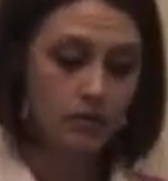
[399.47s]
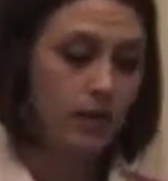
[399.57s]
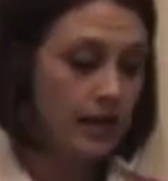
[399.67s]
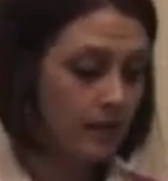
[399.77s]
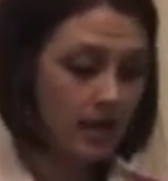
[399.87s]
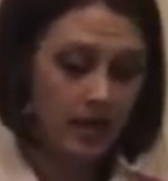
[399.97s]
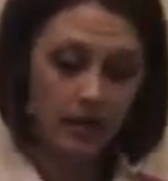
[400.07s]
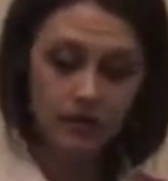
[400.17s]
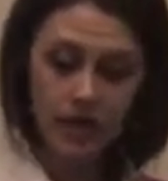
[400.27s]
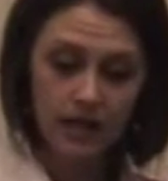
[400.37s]
looking at my
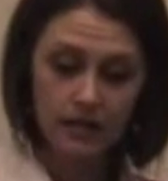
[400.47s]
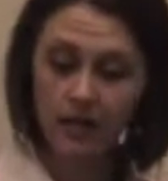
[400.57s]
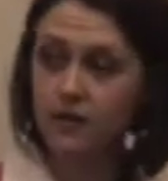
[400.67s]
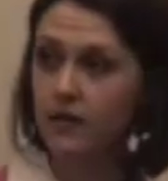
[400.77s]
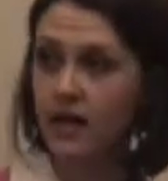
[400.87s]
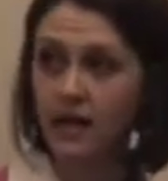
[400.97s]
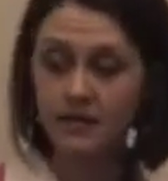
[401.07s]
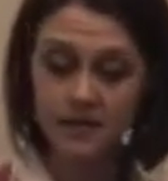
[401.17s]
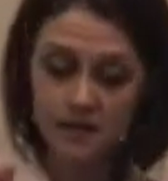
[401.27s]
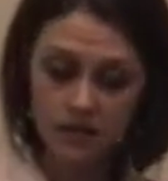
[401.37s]
calendar, I had nothing. I didn't
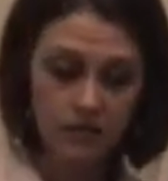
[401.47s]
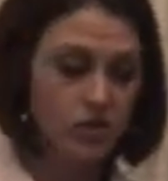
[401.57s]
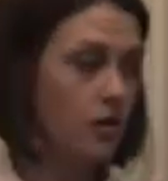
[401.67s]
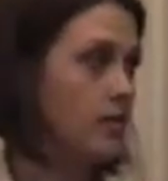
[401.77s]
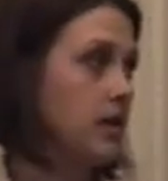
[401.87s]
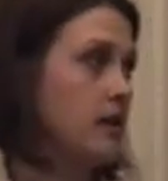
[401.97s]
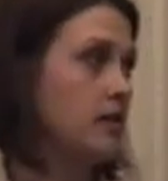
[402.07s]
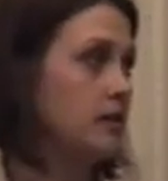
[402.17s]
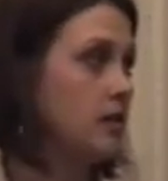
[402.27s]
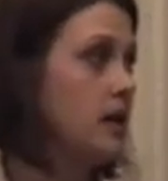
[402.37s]
have a single show on my
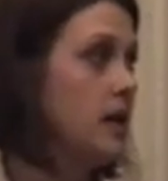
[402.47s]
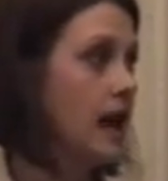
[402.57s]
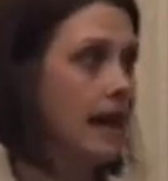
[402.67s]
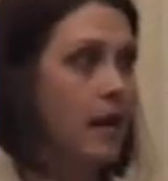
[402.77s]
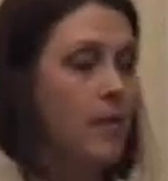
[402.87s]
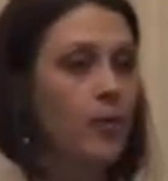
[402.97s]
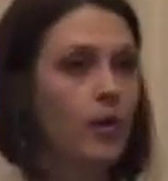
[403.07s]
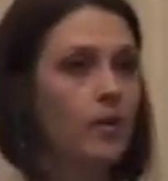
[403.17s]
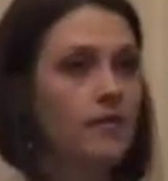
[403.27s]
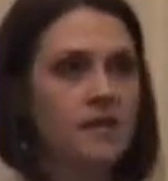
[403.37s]
calendar. And I remember
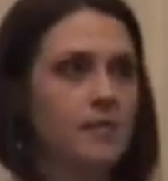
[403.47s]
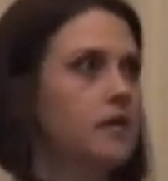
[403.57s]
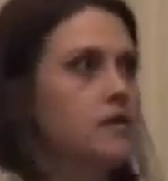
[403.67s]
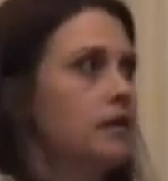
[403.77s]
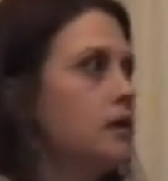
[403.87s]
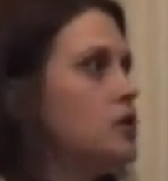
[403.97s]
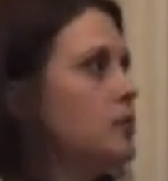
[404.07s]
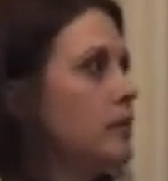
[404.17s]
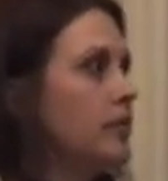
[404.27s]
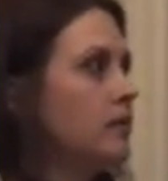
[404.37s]
one month I sponsored like 2
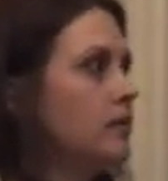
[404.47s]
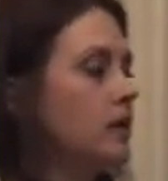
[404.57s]
people,